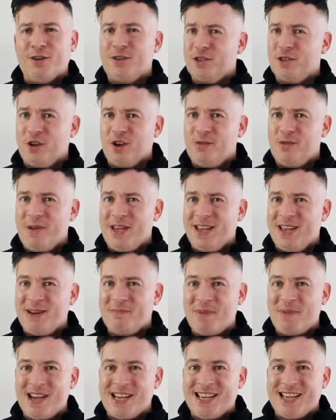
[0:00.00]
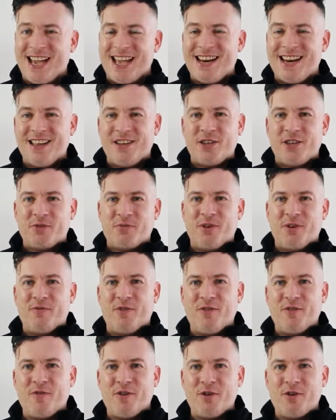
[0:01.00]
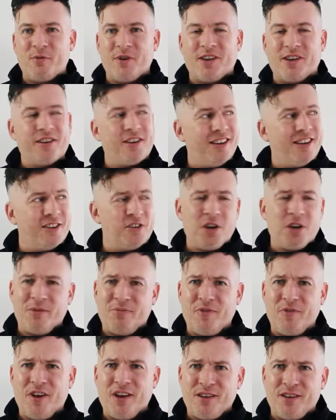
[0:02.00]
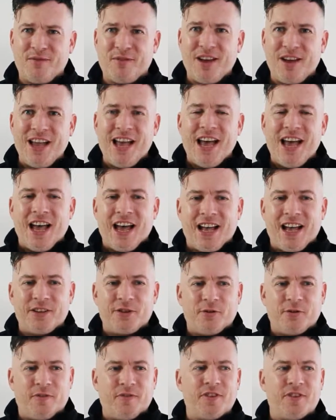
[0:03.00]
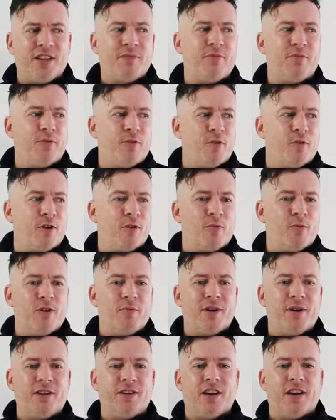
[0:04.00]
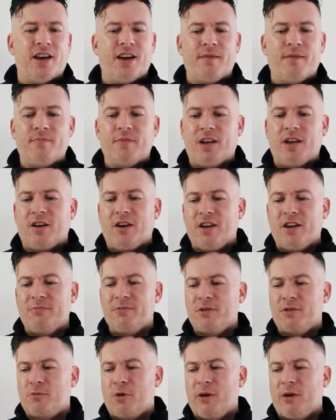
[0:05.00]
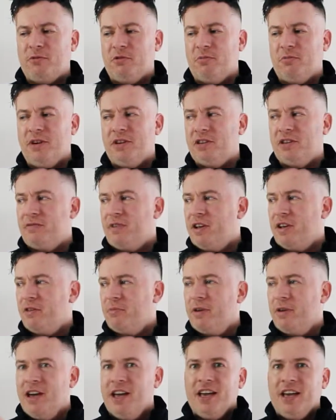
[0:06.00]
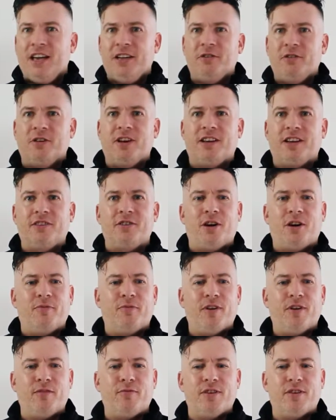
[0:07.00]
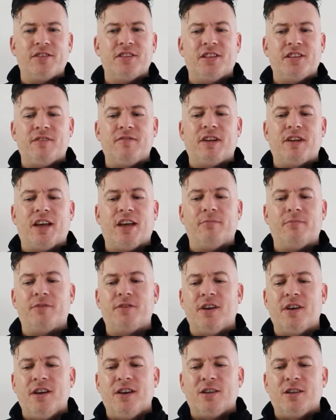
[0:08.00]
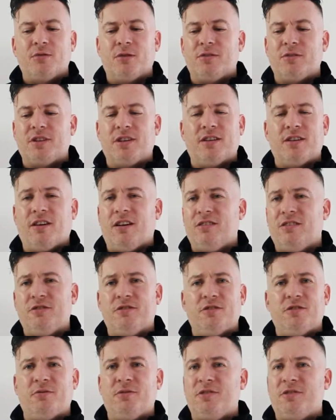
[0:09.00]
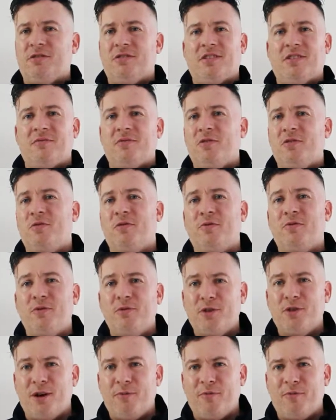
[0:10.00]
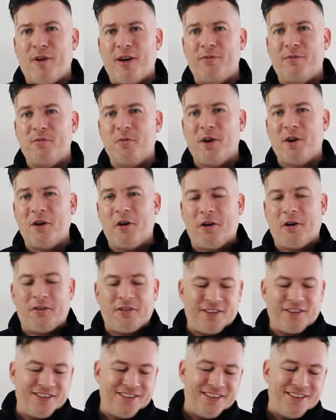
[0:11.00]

This is Gull Payne back again, just with a very, very quick uh, top five. Uh, so, as I said before, one of my, um, a guy I'm subscribed to, PJ Venom, he done like a top five Resident Evil games. So I was like, I'll just do it, you know, a few top fives, why not?